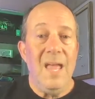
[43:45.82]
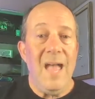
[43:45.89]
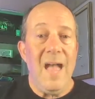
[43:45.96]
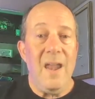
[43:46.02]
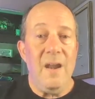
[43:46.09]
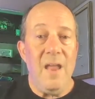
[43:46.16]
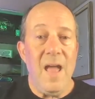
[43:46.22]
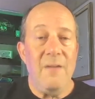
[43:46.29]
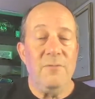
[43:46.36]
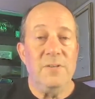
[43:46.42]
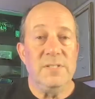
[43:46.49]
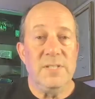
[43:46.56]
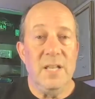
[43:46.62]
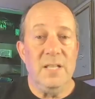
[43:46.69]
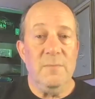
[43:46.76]
At an average
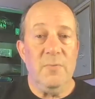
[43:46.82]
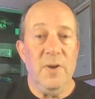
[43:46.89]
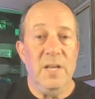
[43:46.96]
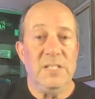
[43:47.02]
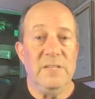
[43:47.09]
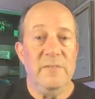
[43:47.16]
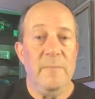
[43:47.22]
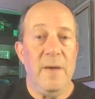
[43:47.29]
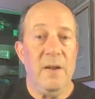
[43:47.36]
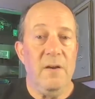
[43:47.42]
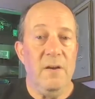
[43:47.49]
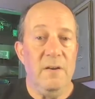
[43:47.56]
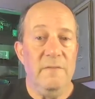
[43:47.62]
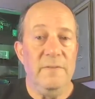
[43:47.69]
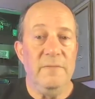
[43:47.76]
selling price of about
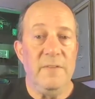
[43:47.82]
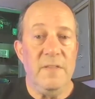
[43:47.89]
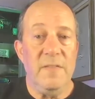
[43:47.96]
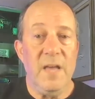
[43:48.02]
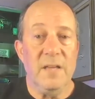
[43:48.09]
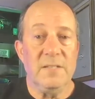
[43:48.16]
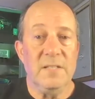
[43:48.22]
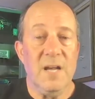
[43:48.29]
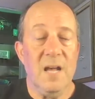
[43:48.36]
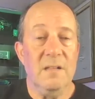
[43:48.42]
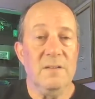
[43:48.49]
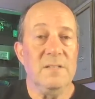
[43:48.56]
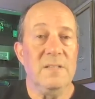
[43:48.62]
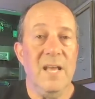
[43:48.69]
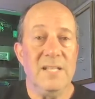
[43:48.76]

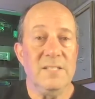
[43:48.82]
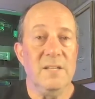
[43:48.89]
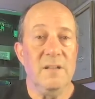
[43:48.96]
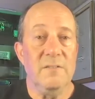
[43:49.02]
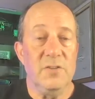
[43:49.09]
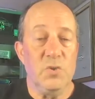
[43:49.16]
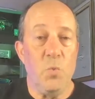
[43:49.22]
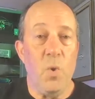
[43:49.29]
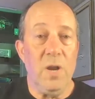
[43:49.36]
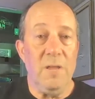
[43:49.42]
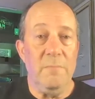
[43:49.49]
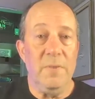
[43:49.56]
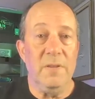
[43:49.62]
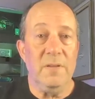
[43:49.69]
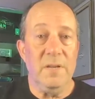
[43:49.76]
$150,000, that's another
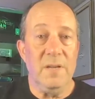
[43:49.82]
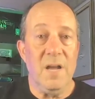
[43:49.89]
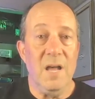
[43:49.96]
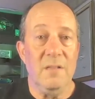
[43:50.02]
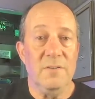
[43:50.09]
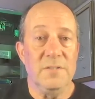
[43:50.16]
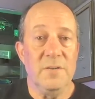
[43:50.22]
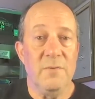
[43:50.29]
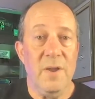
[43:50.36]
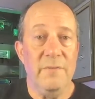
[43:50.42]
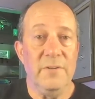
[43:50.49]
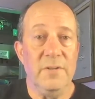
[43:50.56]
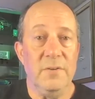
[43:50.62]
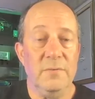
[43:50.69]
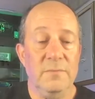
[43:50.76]
$20 billion in
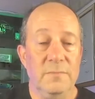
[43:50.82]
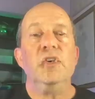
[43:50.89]
revenue.